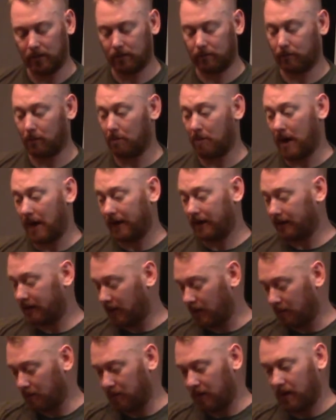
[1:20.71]
reminded
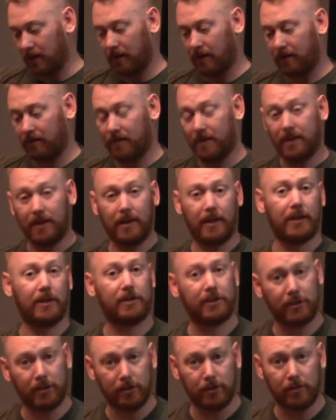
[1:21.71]
them of the
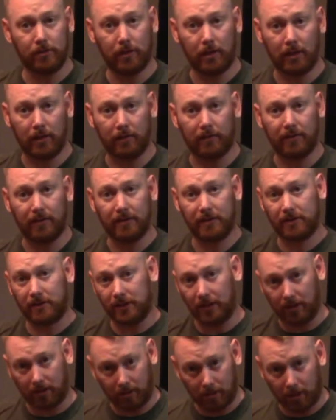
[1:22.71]
issue of the
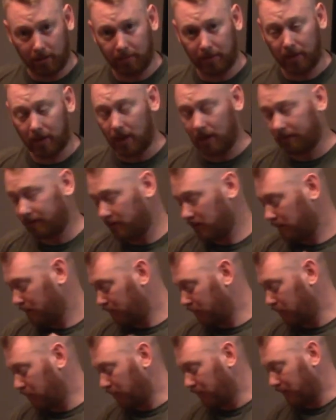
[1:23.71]
sticker coming off,
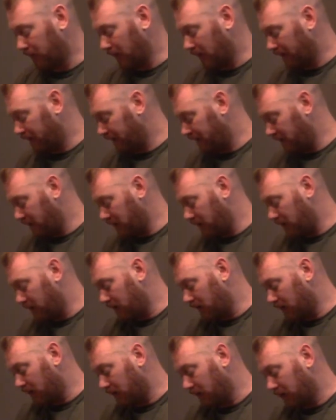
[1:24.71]
pulling off
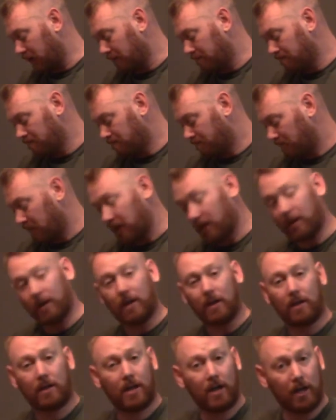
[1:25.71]
the
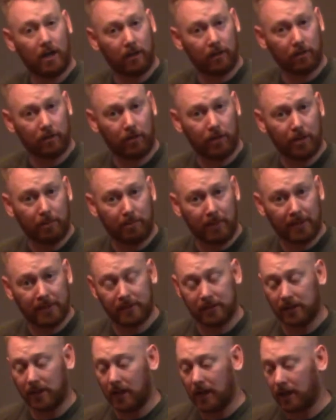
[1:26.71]
color on the
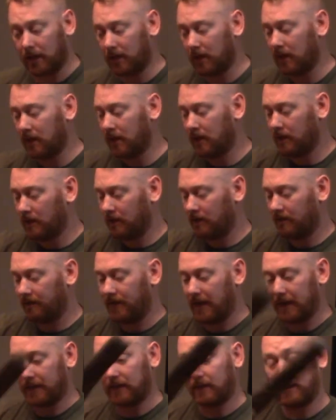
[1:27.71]
buttstock, the
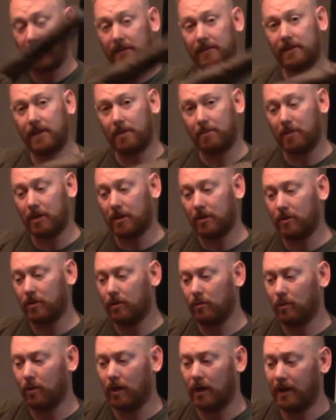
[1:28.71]
fact that they sent me a
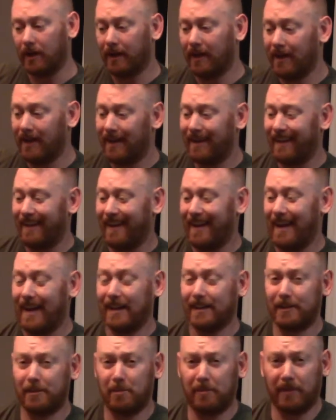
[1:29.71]
new one. I
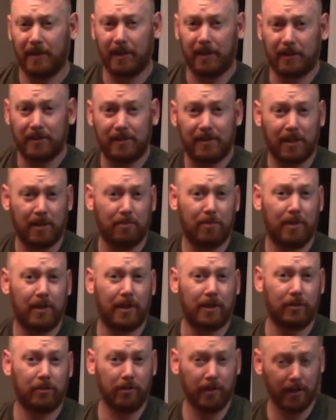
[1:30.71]
asked them if they could send
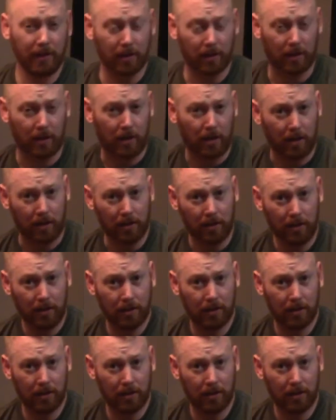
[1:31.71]
me a trigger guard